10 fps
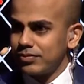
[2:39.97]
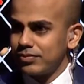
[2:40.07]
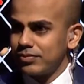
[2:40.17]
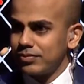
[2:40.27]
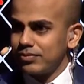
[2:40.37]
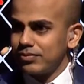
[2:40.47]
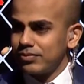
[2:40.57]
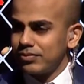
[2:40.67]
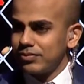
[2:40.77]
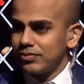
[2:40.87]

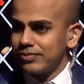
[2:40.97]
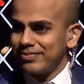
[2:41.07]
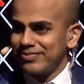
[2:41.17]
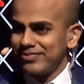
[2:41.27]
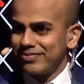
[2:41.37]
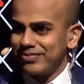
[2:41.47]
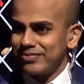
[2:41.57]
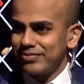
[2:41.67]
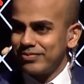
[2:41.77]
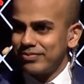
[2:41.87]

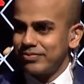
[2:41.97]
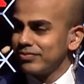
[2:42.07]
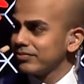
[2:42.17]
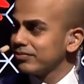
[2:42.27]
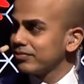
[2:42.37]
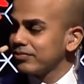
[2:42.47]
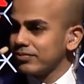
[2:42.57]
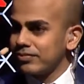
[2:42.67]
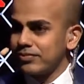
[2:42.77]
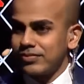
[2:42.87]

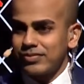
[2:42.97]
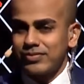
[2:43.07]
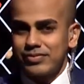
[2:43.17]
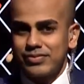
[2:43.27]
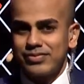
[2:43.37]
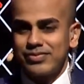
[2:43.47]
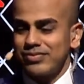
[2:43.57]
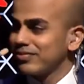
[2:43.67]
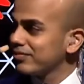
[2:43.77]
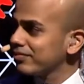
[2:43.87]

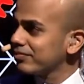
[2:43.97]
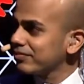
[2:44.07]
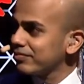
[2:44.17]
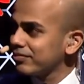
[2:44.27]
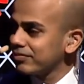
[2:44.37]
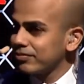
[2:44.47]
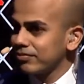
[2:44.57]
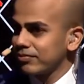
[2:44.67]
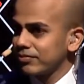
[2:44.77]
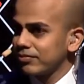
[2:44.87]

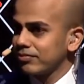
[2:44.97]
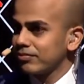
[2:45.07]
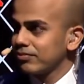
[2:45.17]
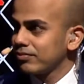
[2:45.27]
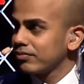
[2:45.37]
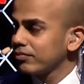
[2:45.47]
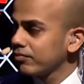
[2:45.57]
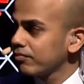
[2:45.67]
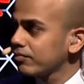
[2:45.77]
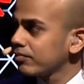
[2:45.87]

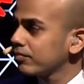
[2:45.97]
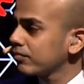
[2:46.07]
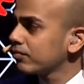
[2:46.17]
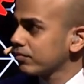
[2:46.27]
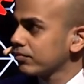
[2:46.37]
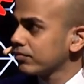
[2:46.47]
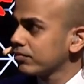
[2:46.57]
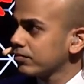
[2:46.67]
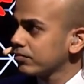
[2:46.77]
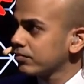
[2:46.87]

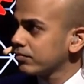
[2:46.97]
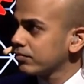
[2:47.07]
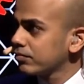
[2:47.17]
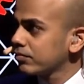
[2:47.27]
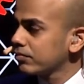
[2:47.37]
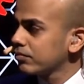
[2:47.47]
The person shown says nothing.